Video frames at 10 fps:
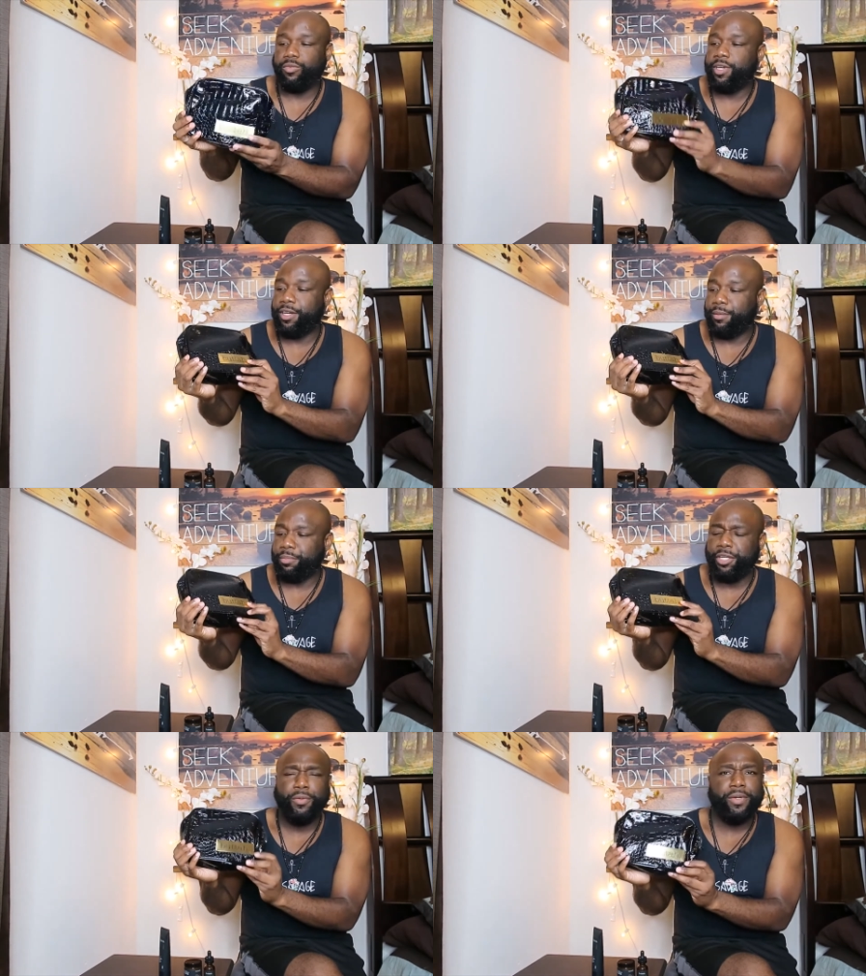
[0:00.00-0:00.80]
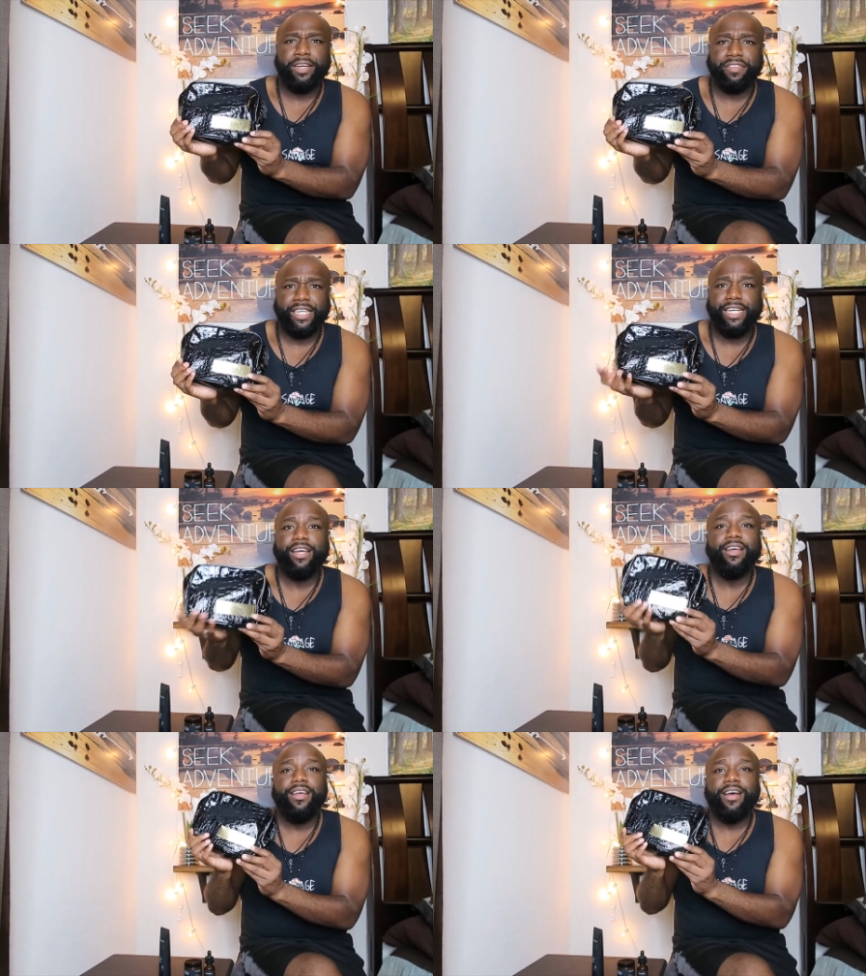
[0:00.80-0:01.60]
um, cute nifty
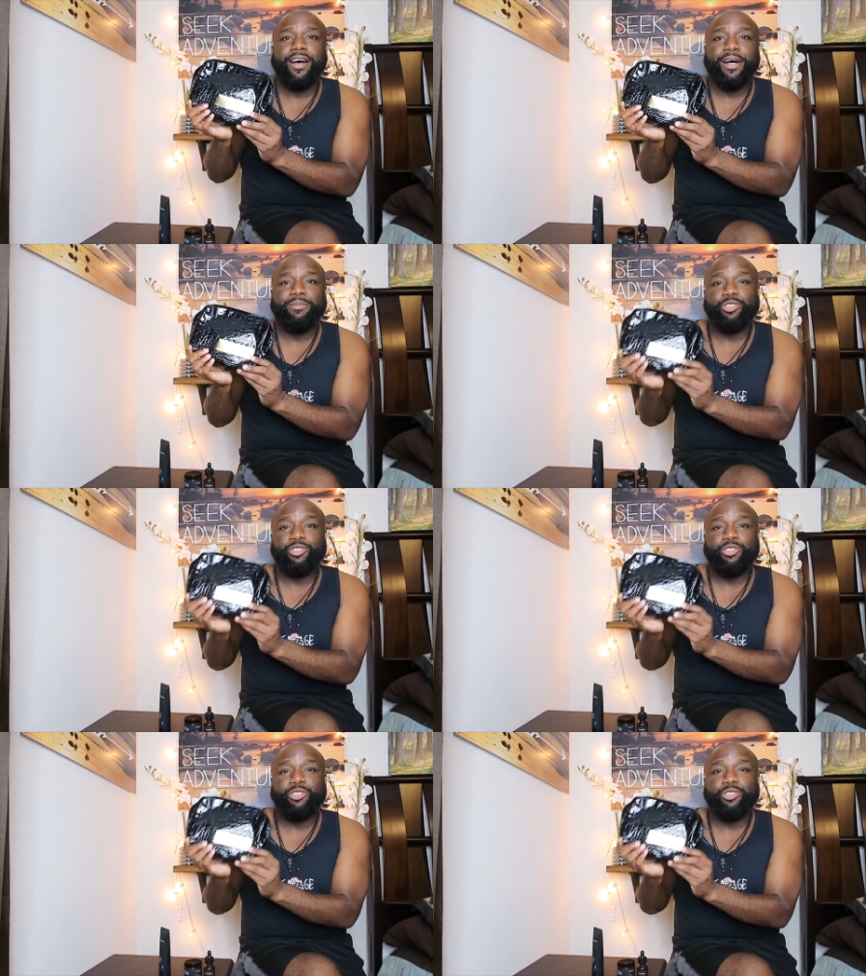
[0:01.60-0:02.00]
um,